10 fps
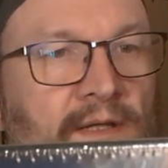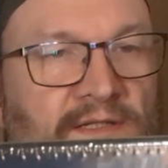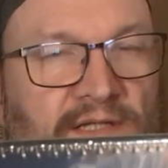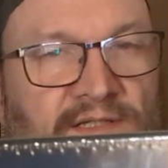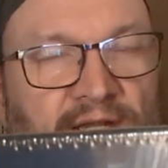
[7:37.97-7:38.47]

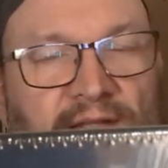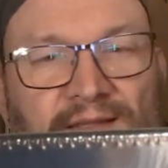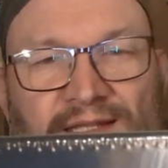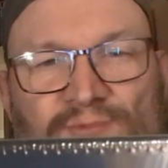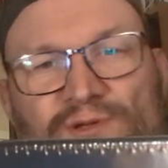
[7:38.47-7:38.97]
As I said,
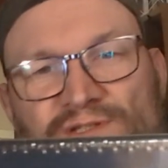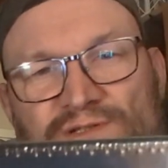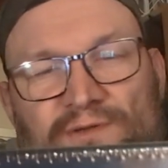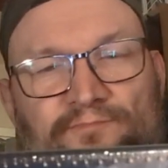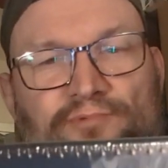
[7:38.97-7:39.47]
this
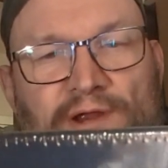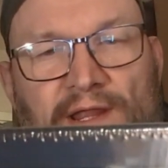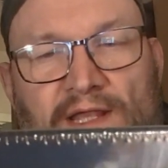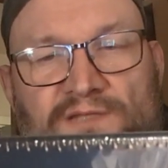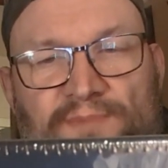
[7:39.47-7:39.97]
was
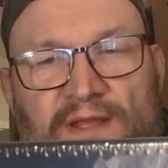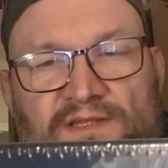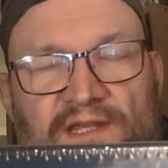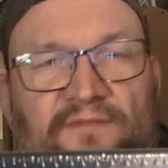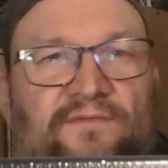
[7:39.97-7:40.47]
pretty
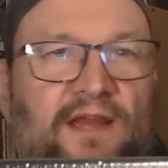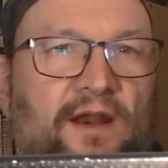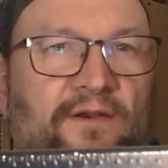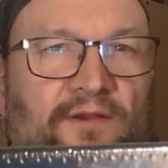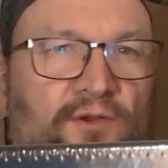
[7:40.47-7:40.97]
expensive.
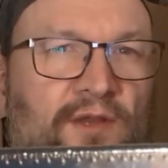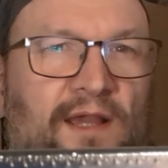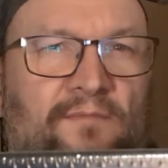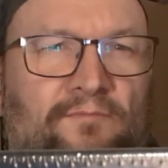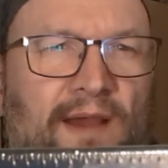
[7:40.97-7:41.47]
There you
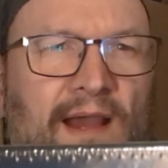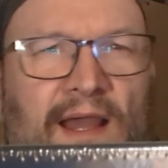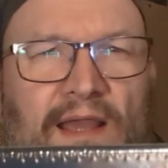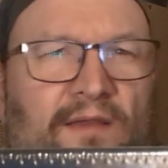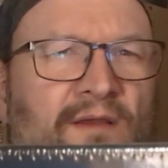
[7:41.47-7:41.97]
can
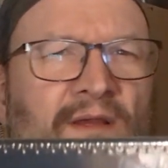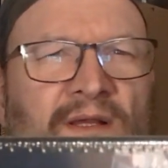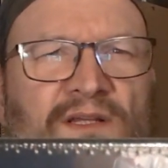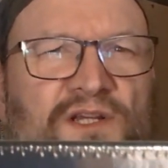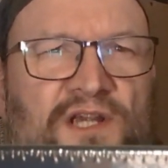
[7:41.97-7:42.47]
buy
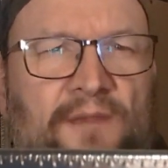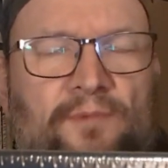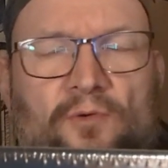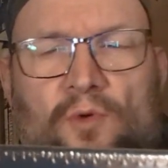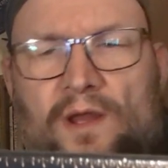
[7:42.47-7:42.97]

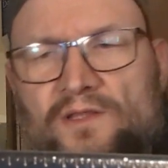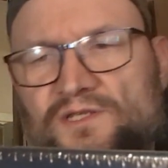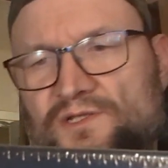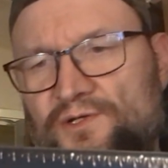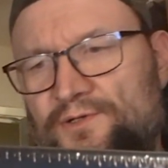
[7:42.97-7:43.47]
cheaper
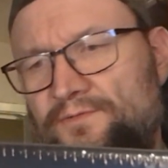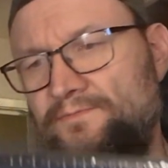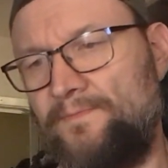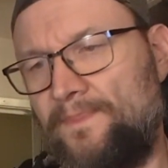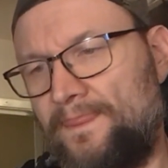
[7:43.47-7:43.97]
ones too
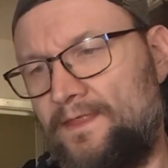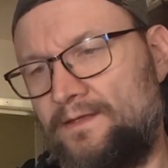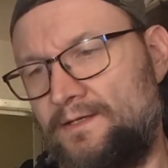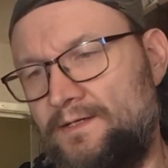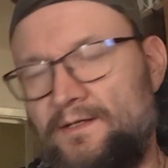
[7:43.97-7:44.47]

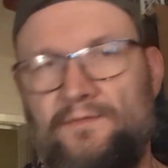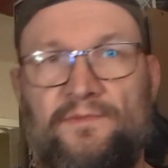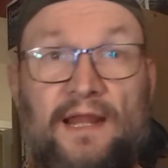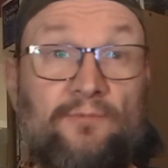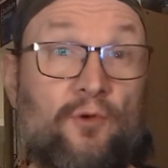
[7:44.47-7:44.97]

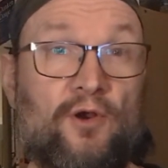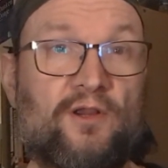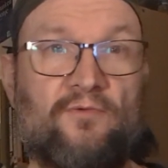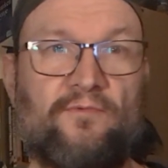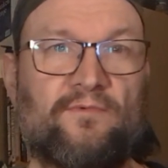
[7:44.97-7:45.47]
that
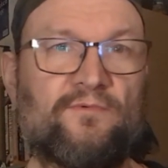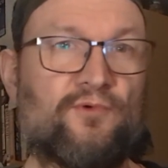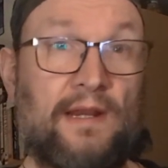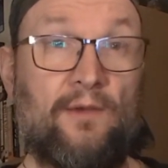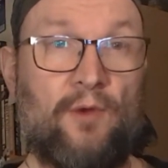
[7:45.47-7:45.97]
work
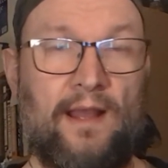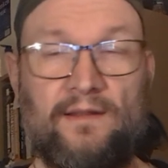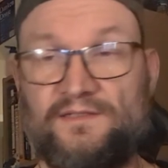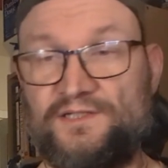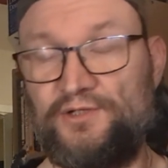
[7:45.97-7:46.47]
really
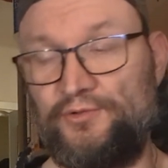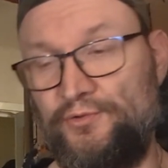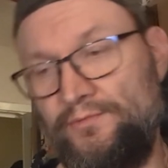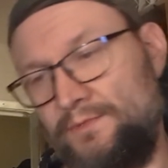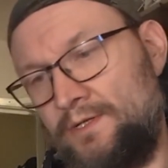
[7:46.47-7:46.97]
well
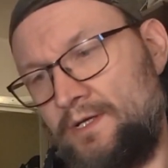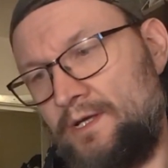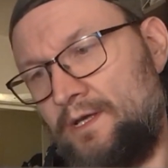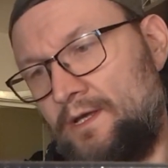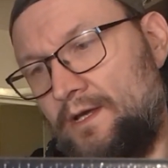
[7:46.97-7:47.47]
too.
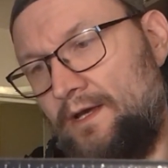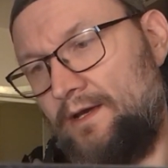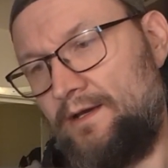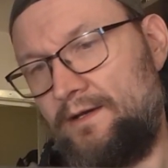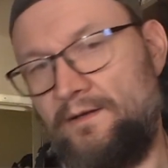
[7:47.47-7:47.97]

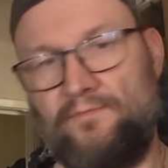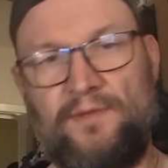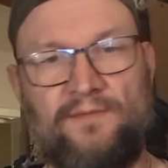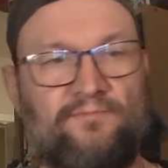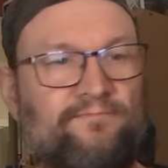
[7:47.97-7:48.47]

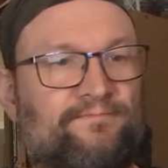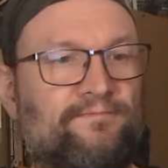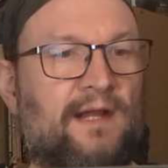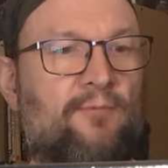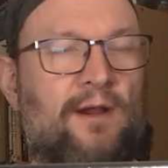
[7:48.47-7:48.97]
But
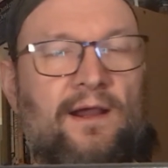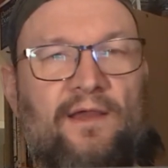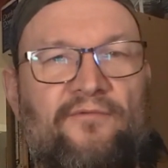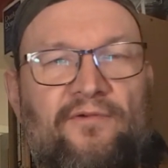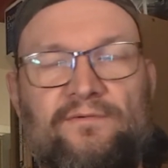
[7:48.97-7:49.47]
my
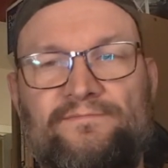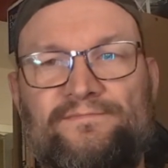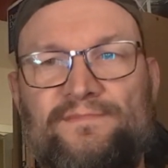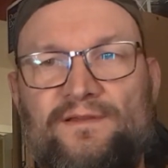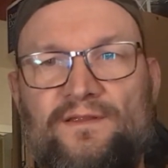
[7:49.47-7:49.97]
wife
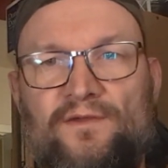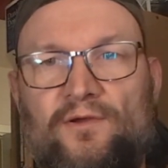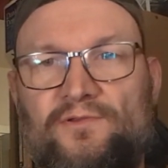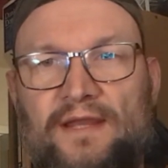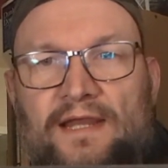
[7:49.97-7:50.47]

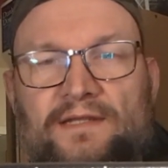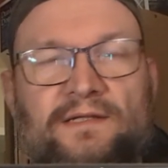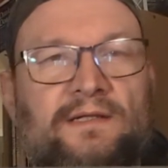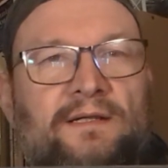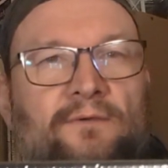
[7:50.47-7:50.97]
thought that
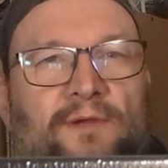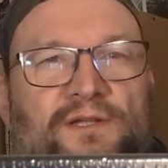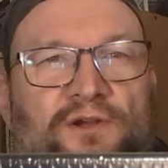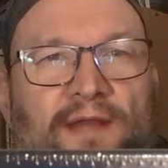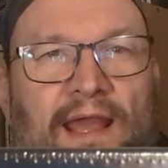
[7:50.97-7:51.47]
we
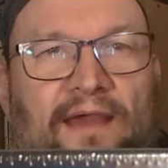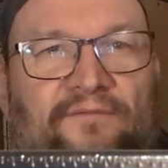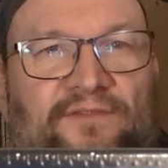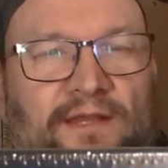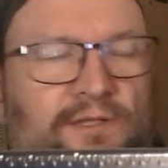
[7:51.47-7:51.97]
should
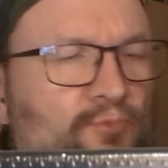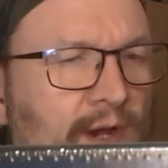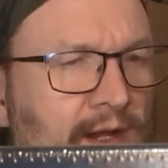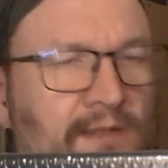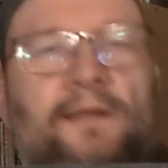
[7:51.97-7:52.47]
have this
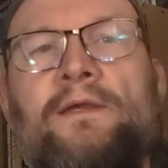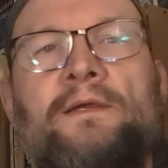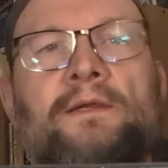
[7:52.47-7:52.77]
one.